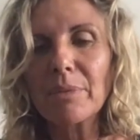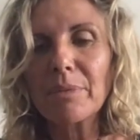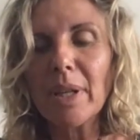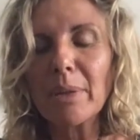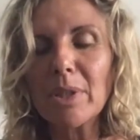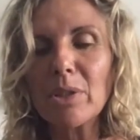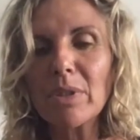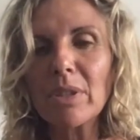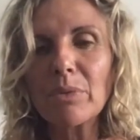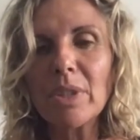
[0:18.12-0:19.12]
I was
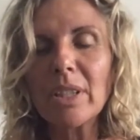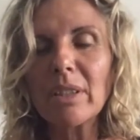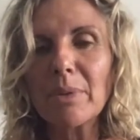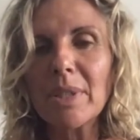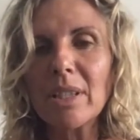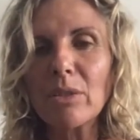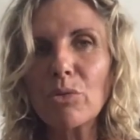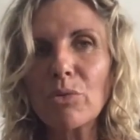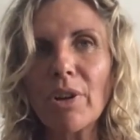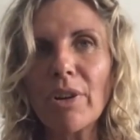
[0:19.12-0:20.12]
really interested
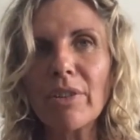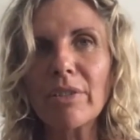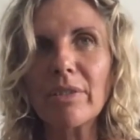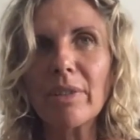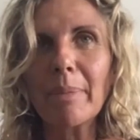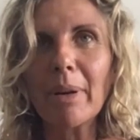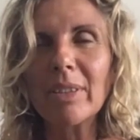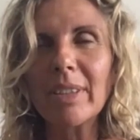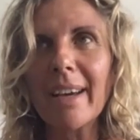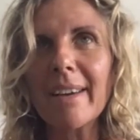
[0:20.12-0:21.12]
to learn about
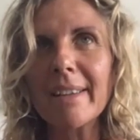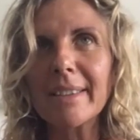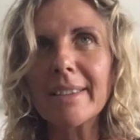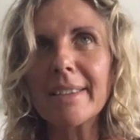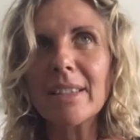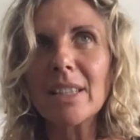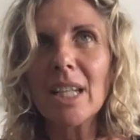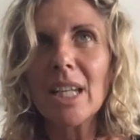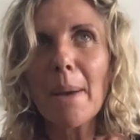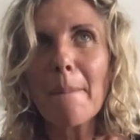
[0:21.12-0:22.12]
that.
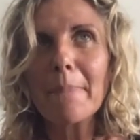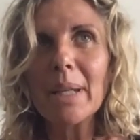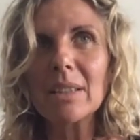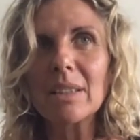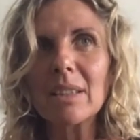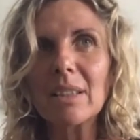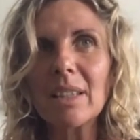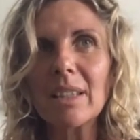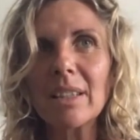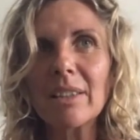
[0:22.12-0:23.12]
But
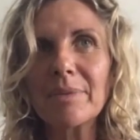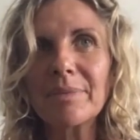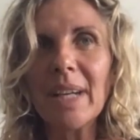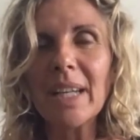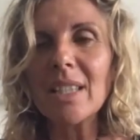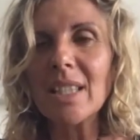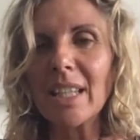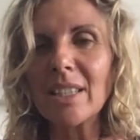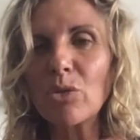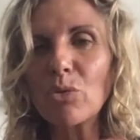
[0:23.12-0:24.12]
I
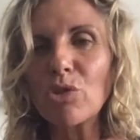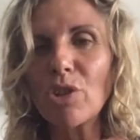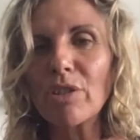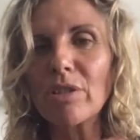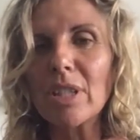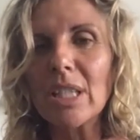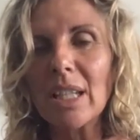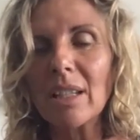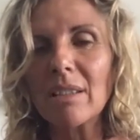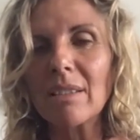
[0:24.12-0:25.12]
decided to join the
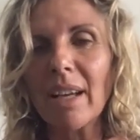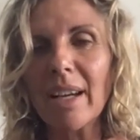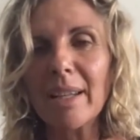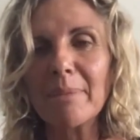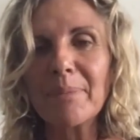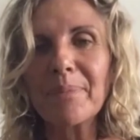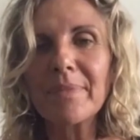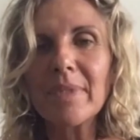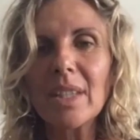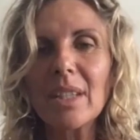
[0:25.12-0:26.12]
second time
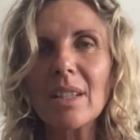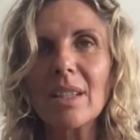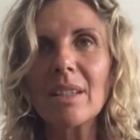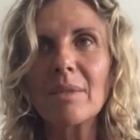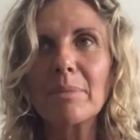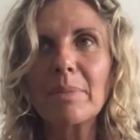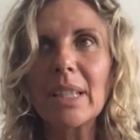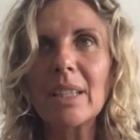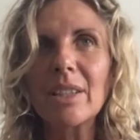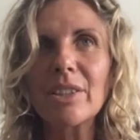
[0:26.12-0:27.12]

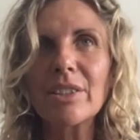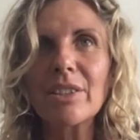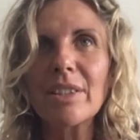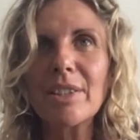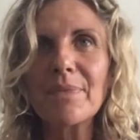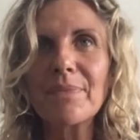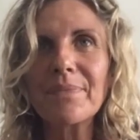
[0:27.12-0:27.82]
because